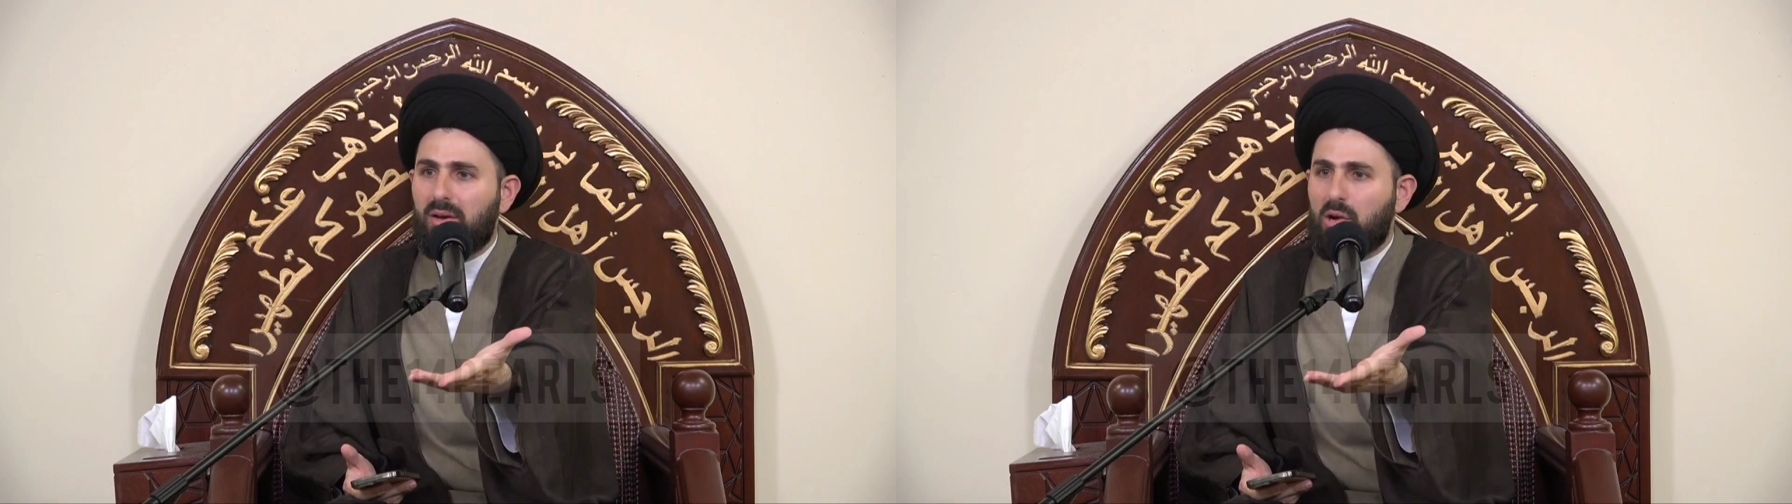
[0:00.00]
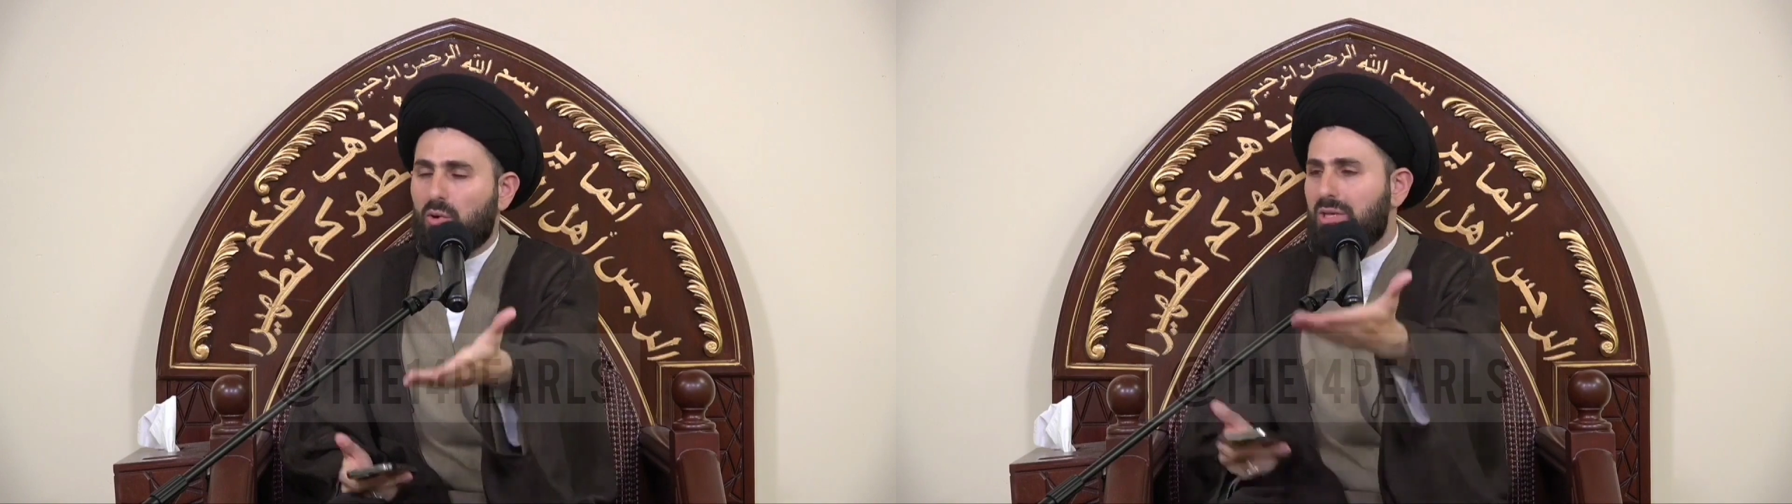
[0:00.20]

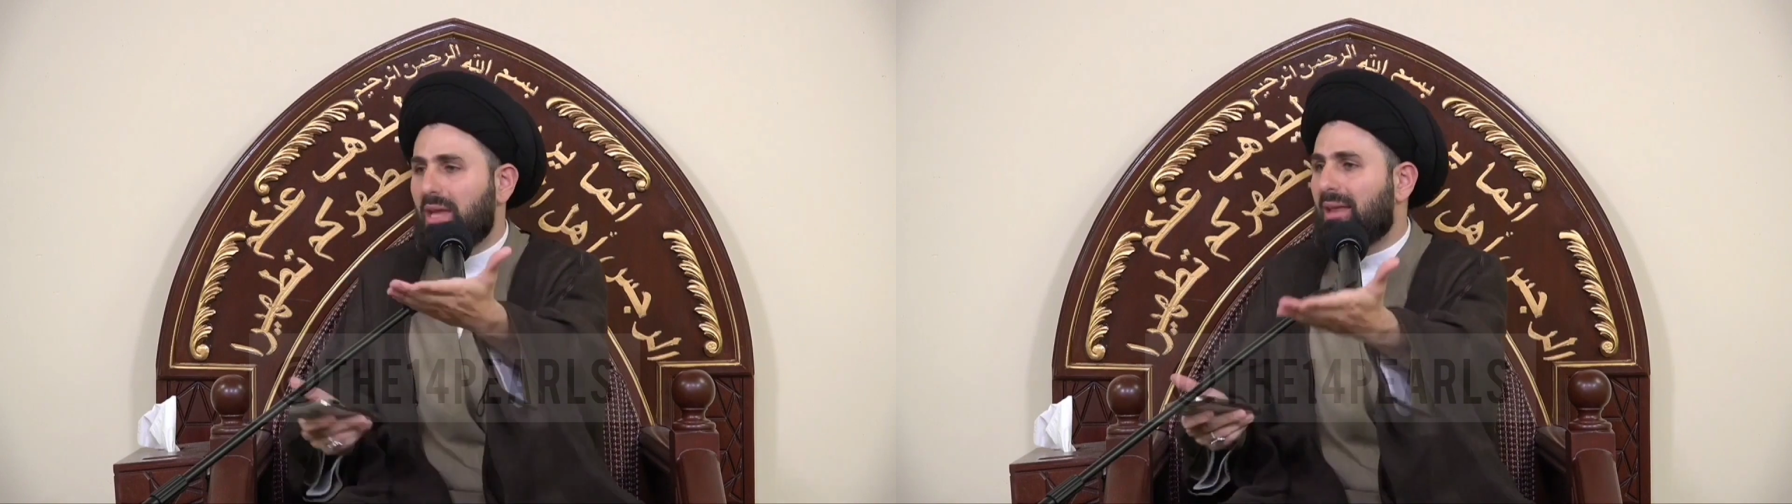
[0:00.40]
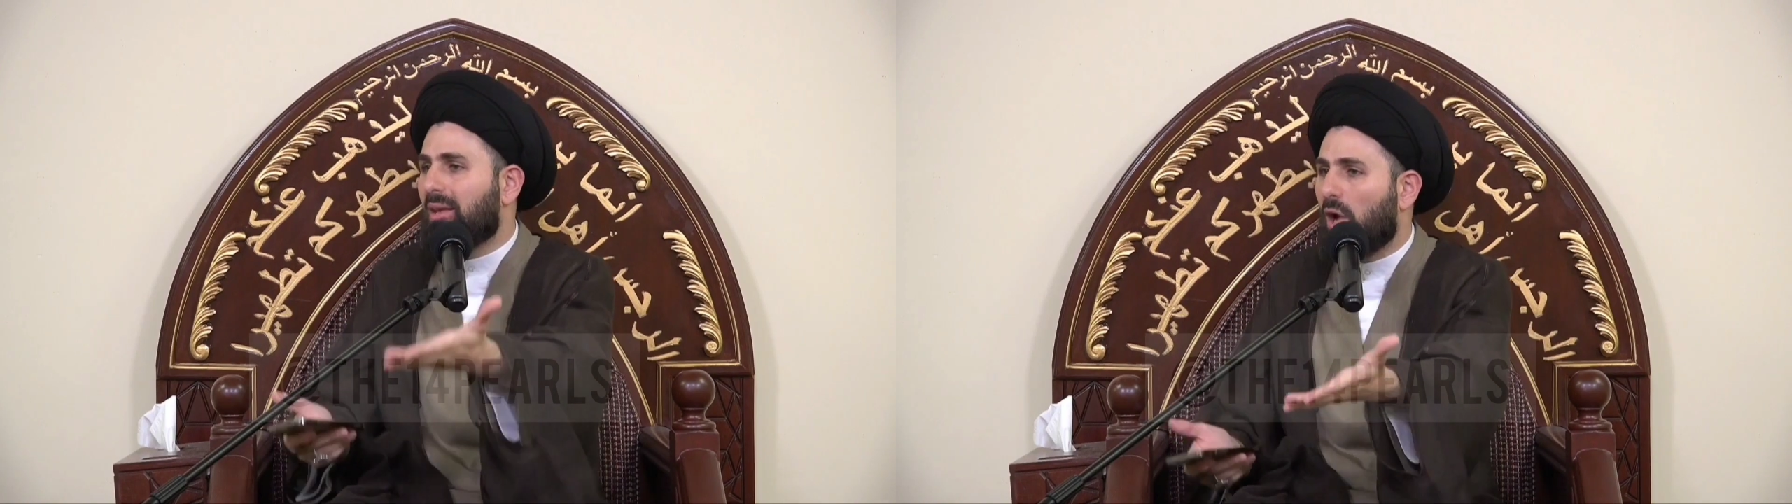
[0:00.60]
or
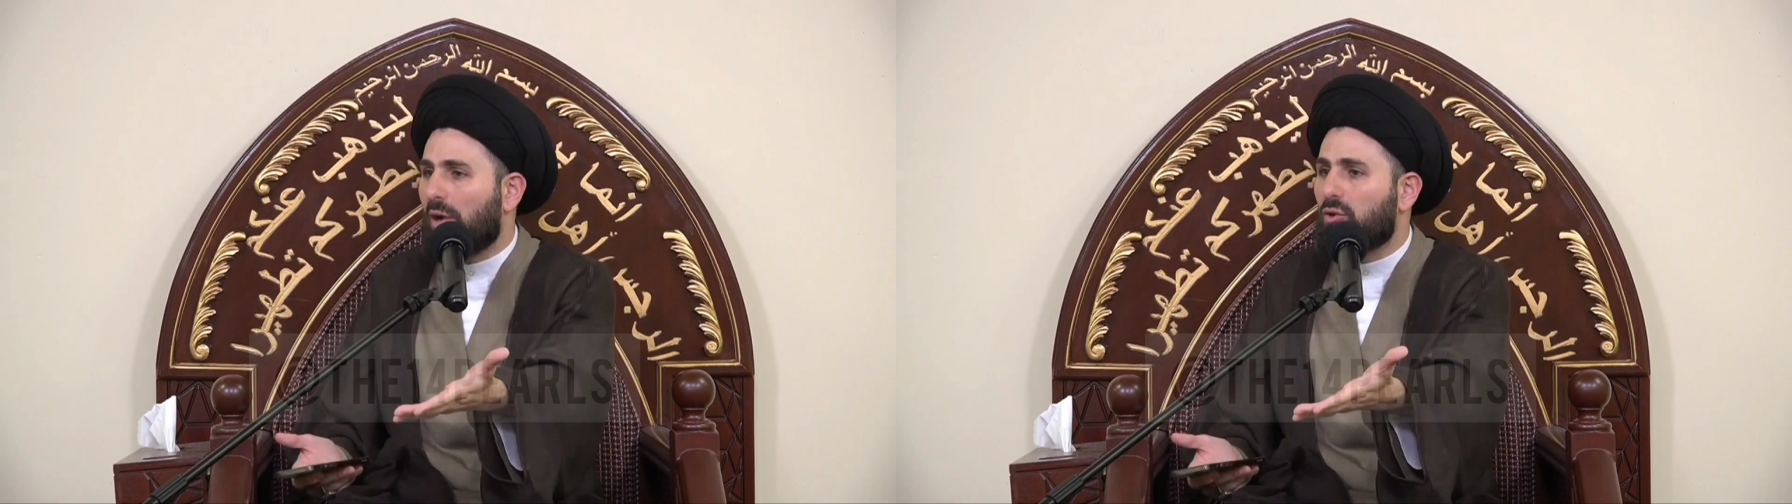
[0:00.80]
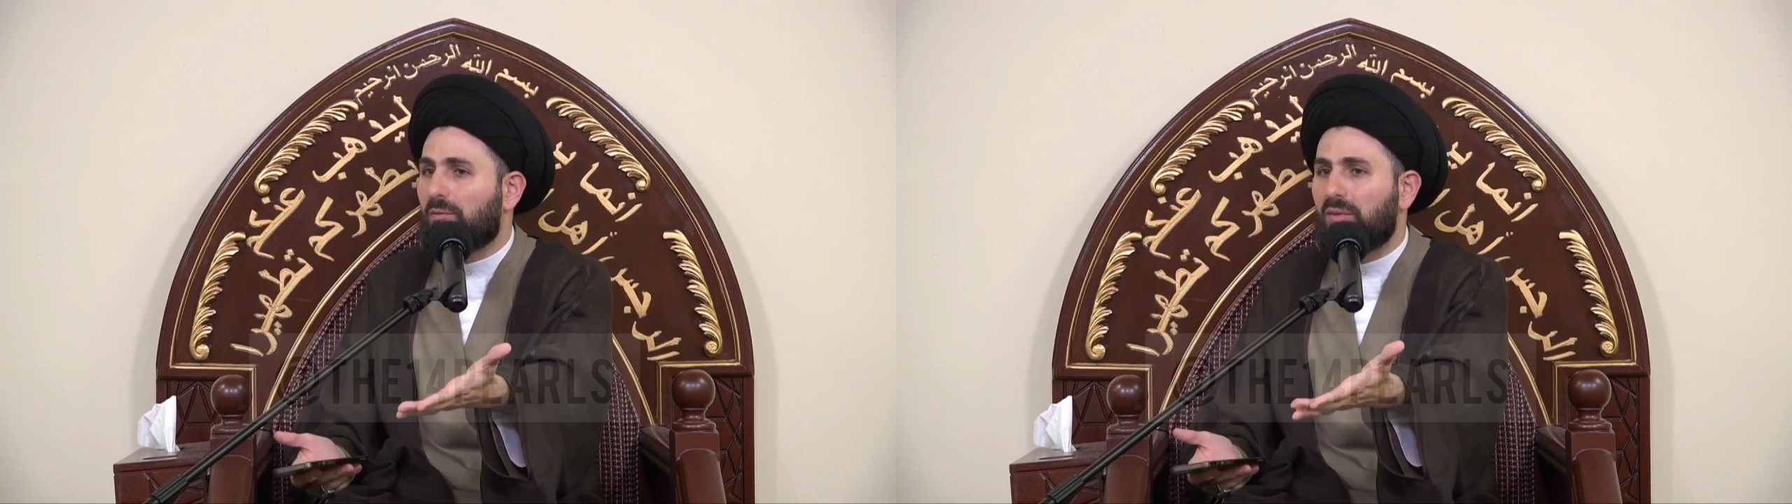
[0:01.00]
standing on
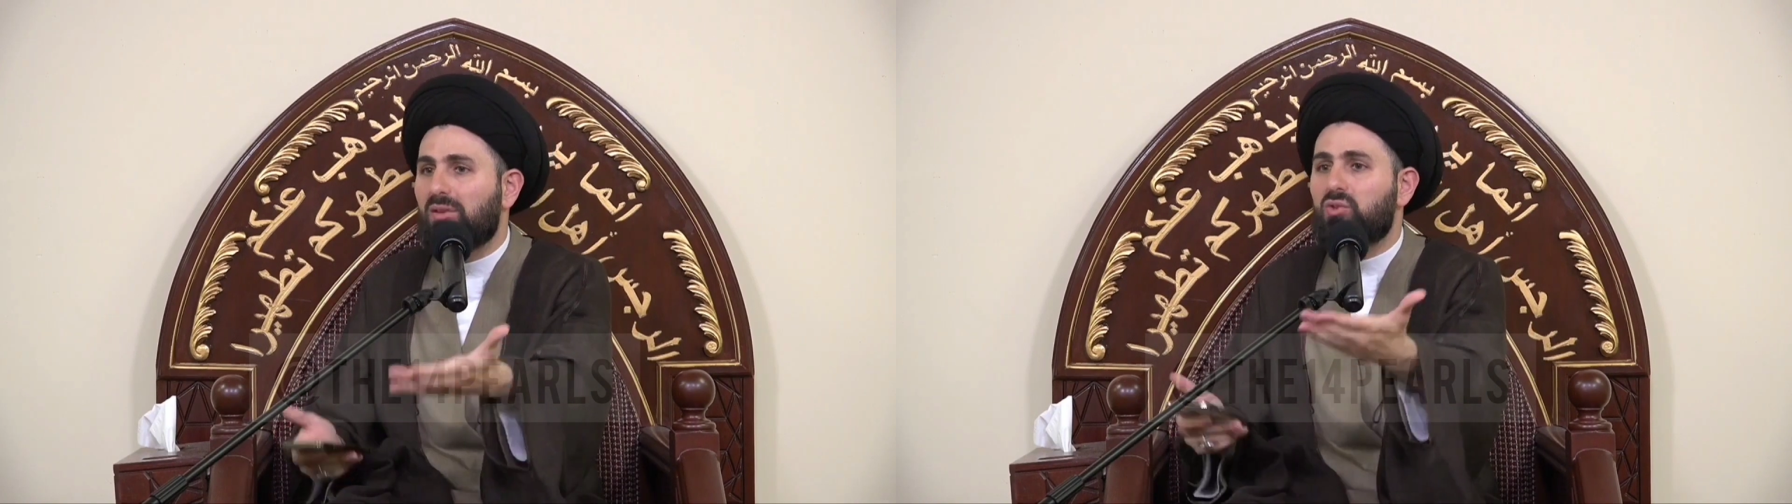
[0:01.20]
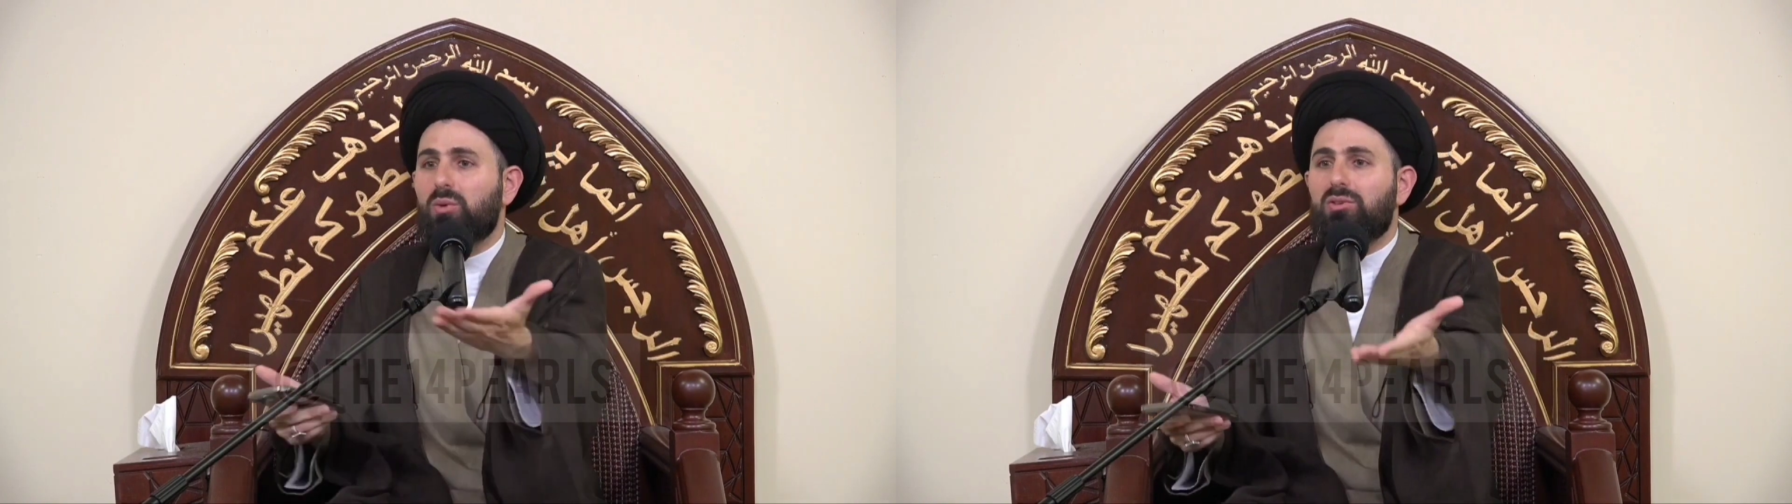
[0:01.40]
your
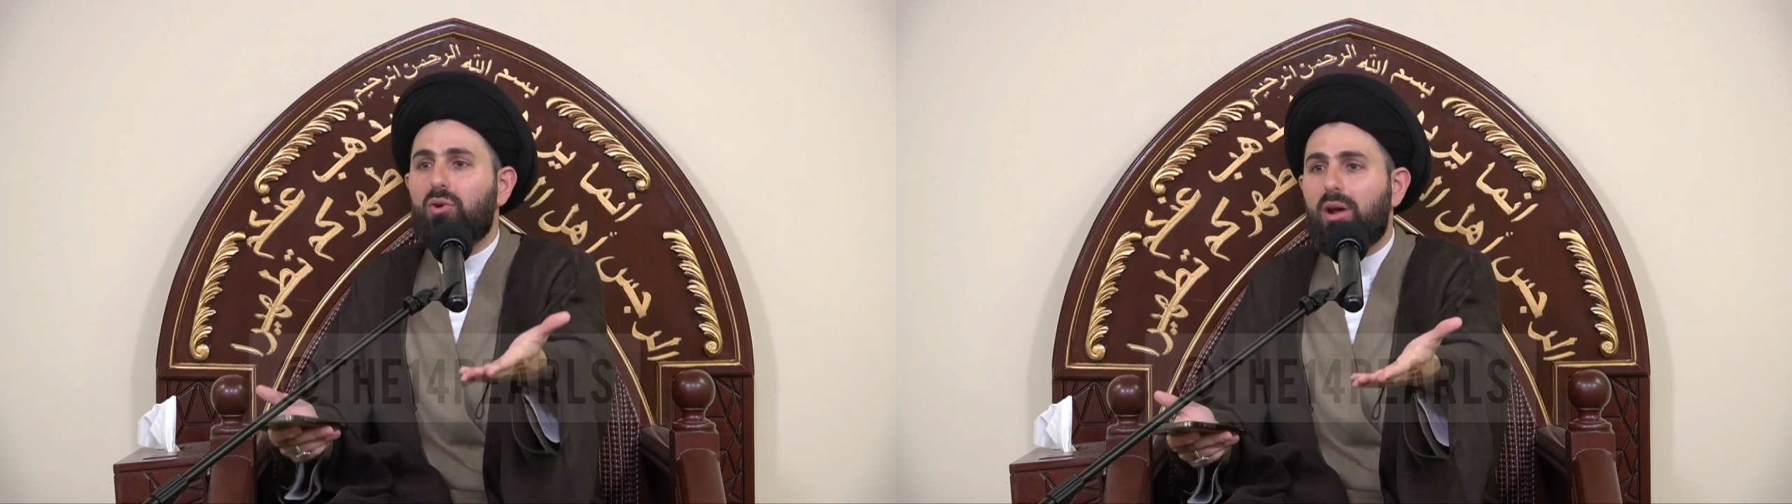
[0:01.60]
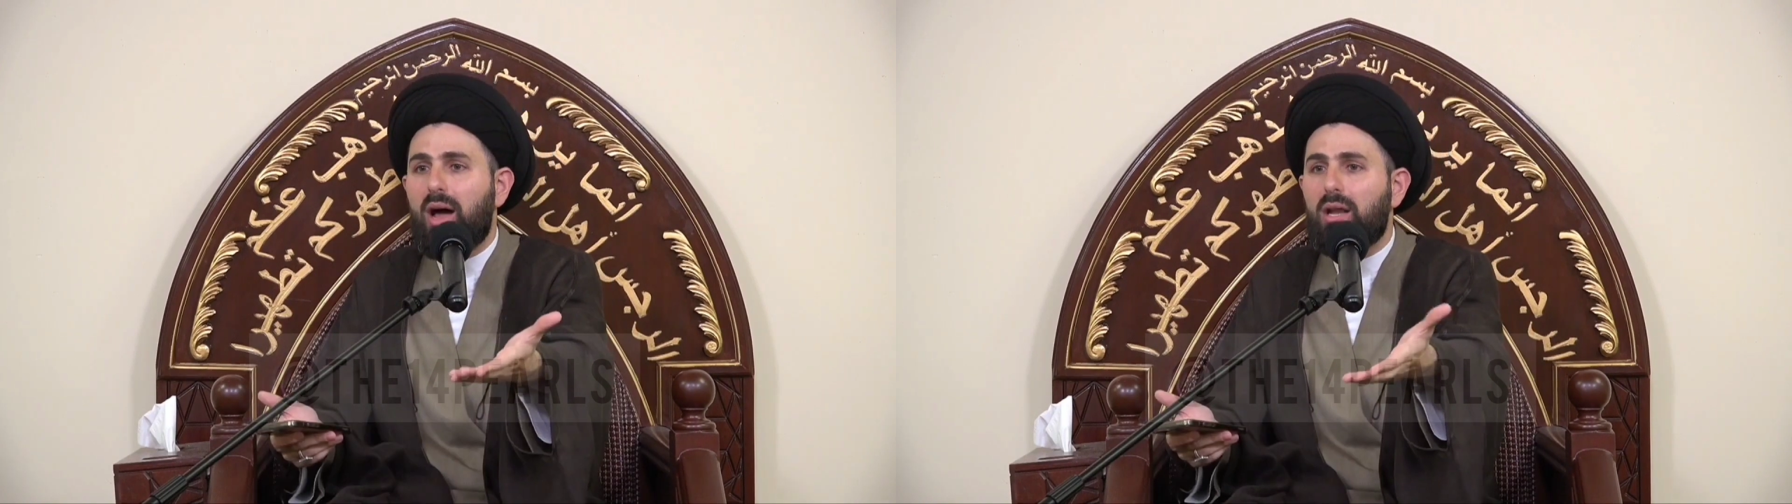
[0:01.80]
feet to read
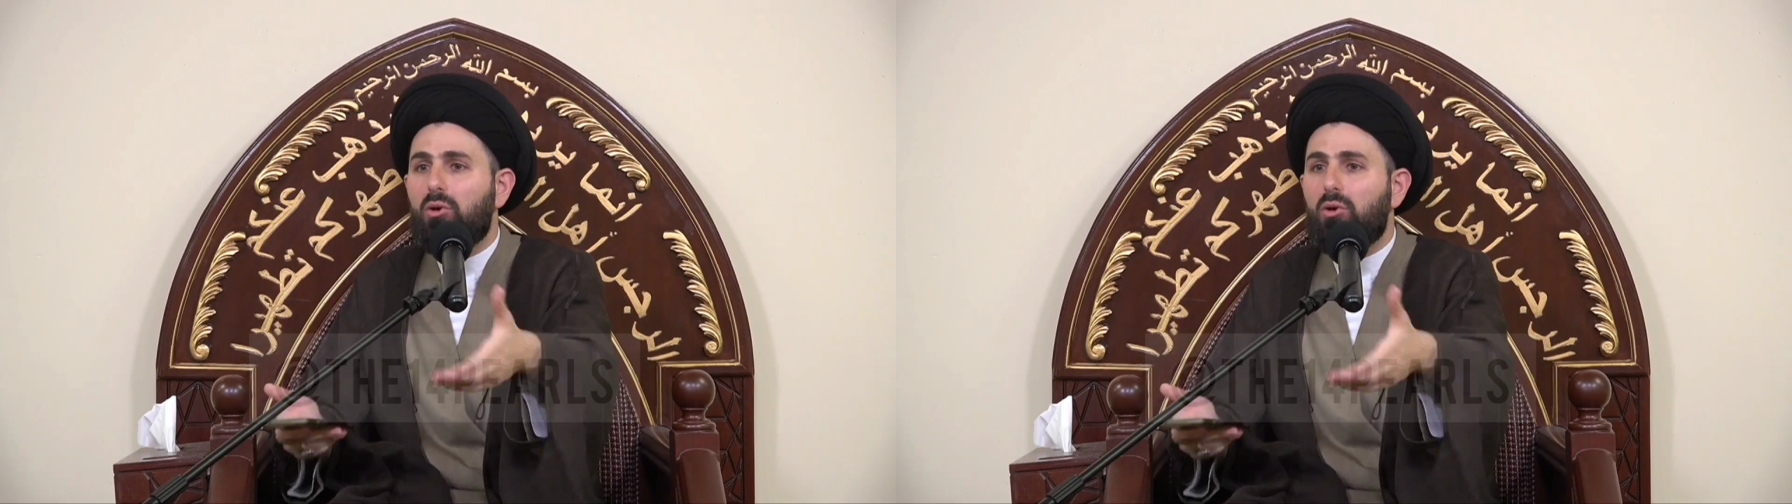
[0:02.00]
Quran,